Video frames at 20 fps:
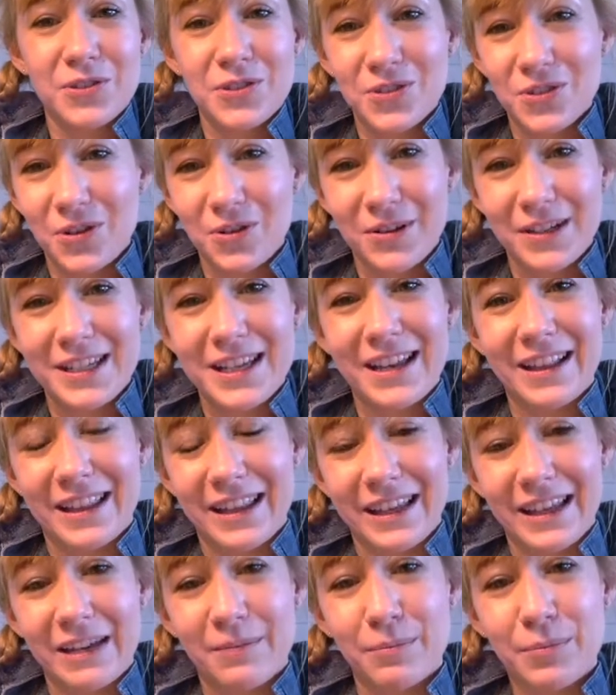
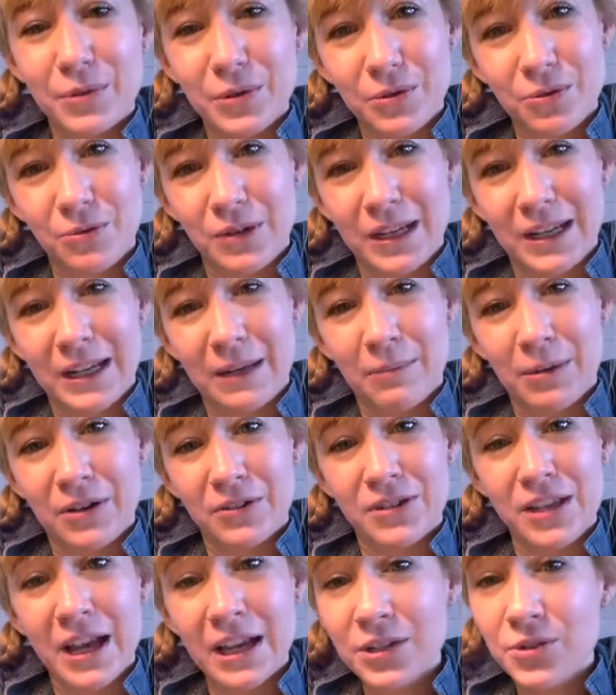storytelling and book reading,
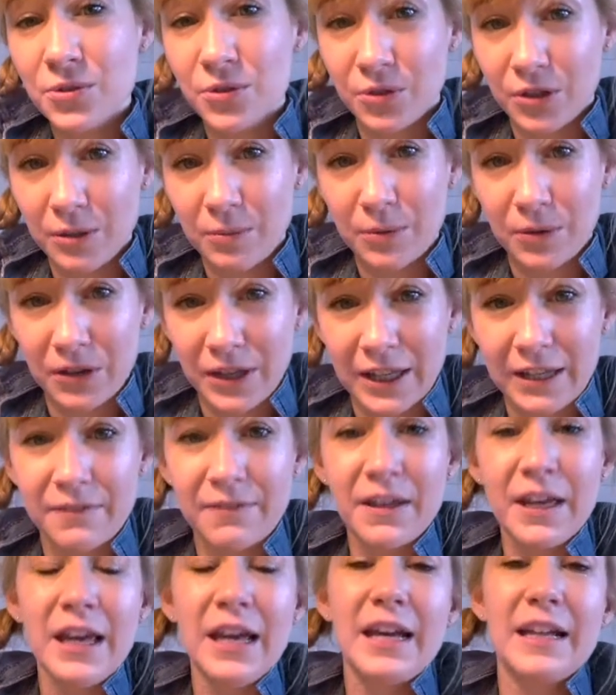because I truly believe